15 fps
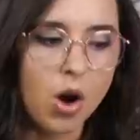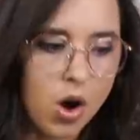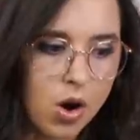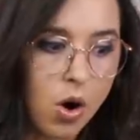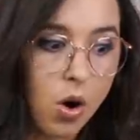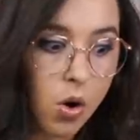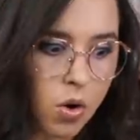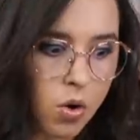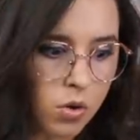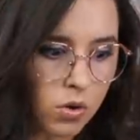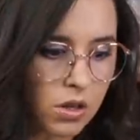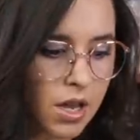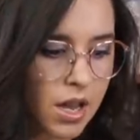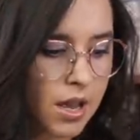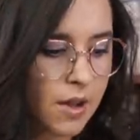
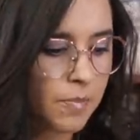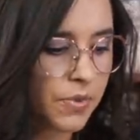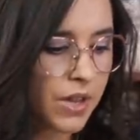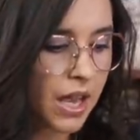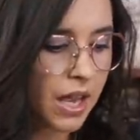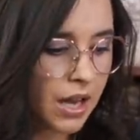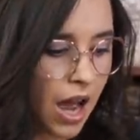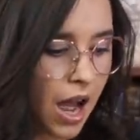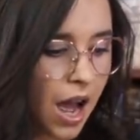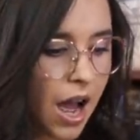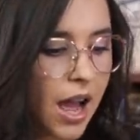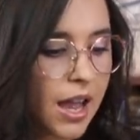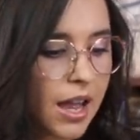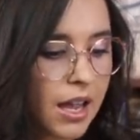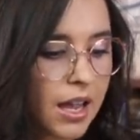wholly. And
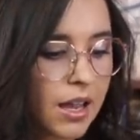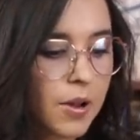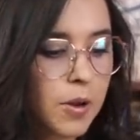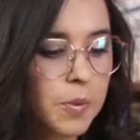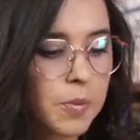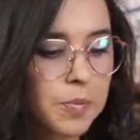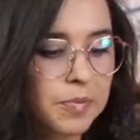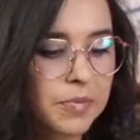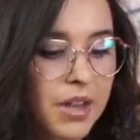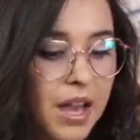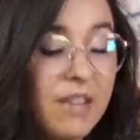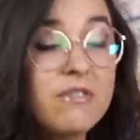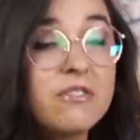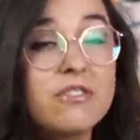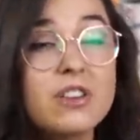I
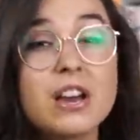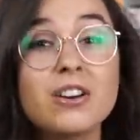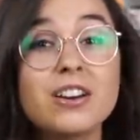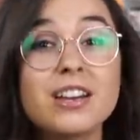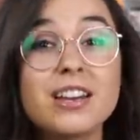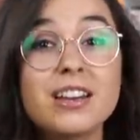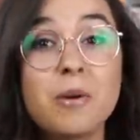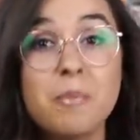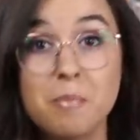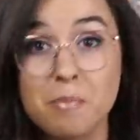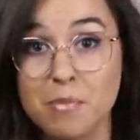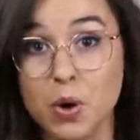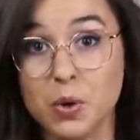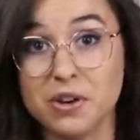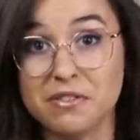am very
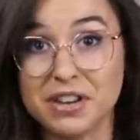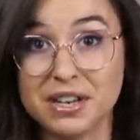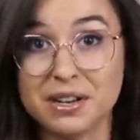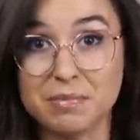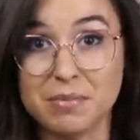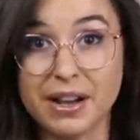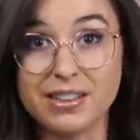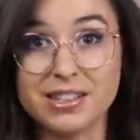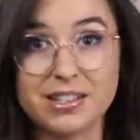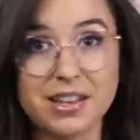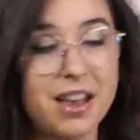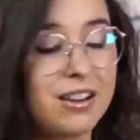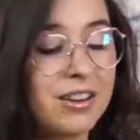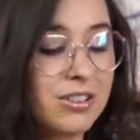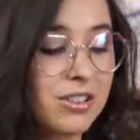motivated by this
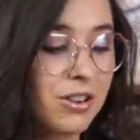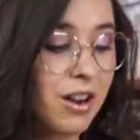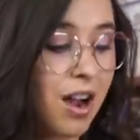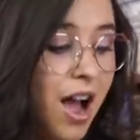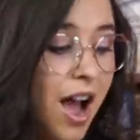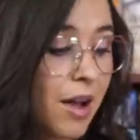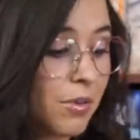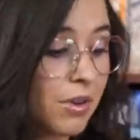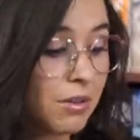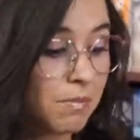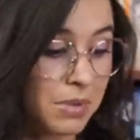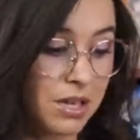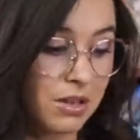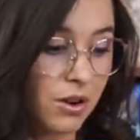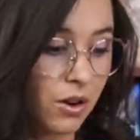character. I want to
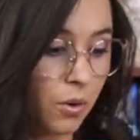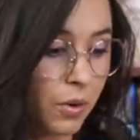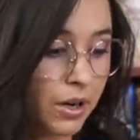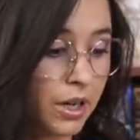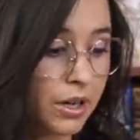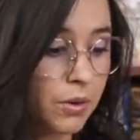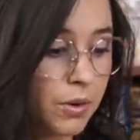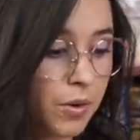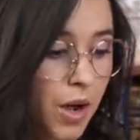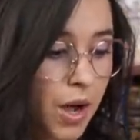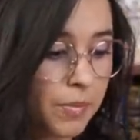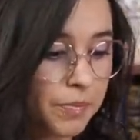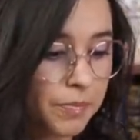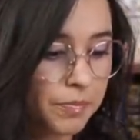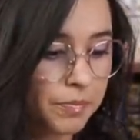be her when I grow
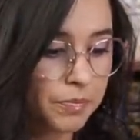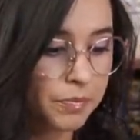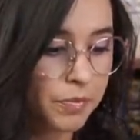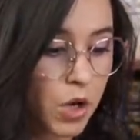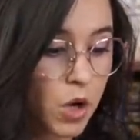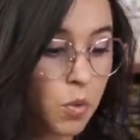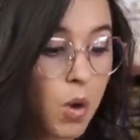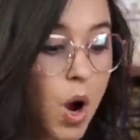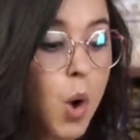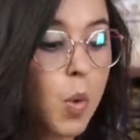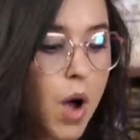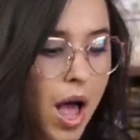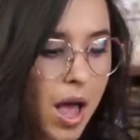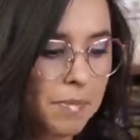up. I'm